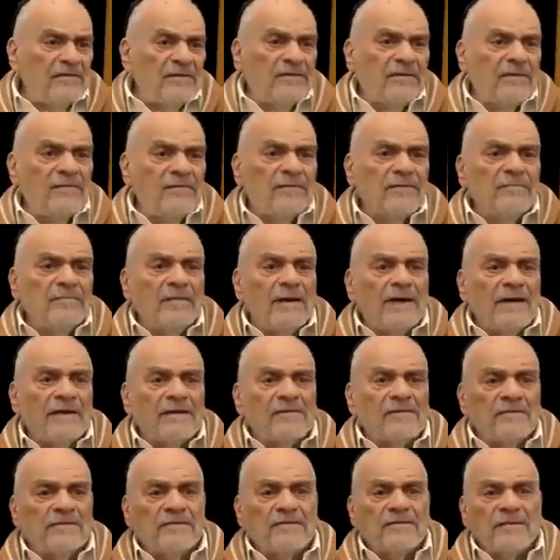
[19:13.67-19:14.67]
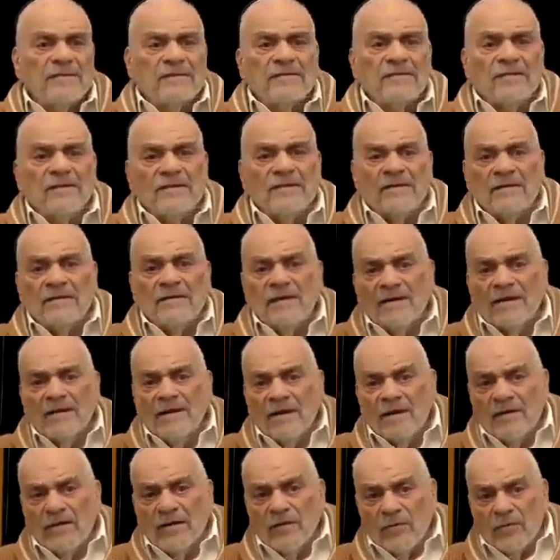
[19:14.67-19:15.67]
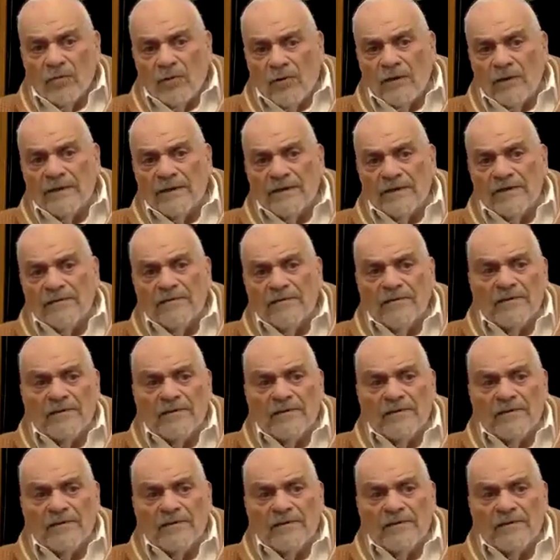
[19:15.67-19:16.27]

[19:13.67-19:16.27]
There were Makos in the water,